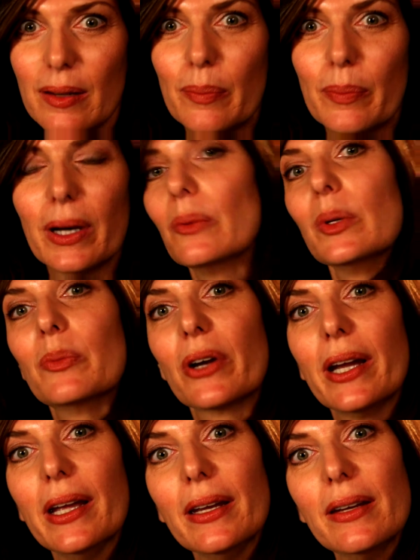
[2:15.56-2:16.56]
but we
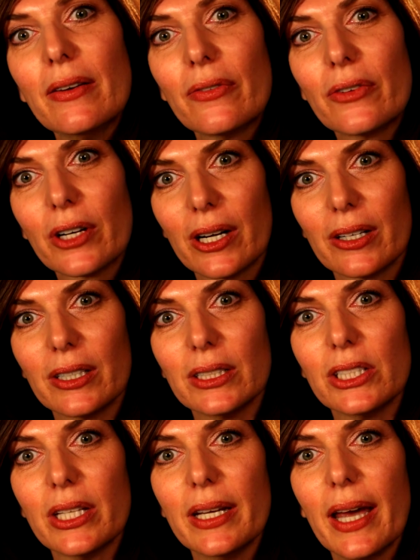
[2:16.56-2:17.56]
prayed for
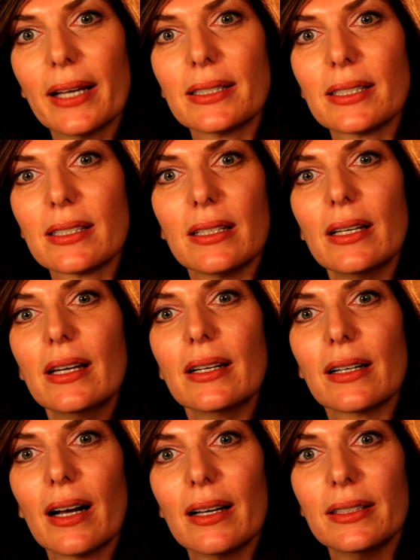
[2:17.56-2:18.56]
courage and asked
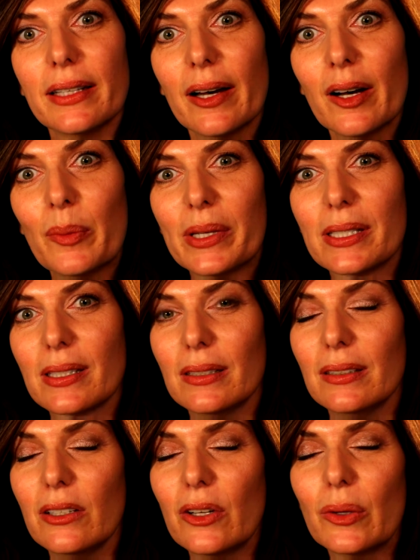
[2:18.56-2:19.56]
God to help us. And
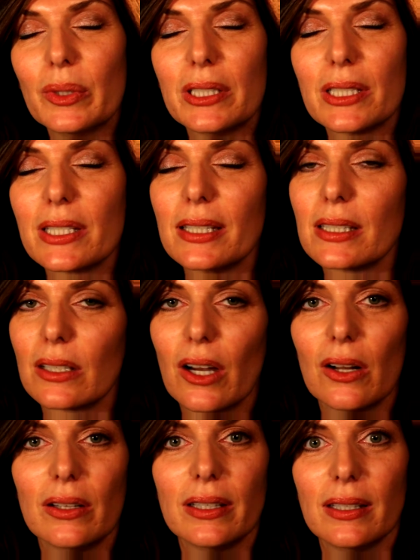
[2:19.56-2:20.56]
we just sensed the
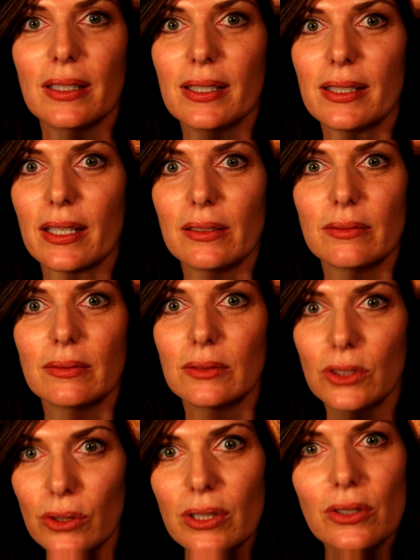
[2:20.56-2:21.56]
calling, and He said,
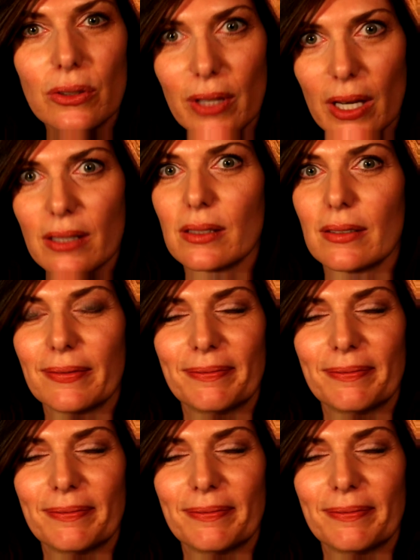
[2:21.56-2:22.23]
"You can do this."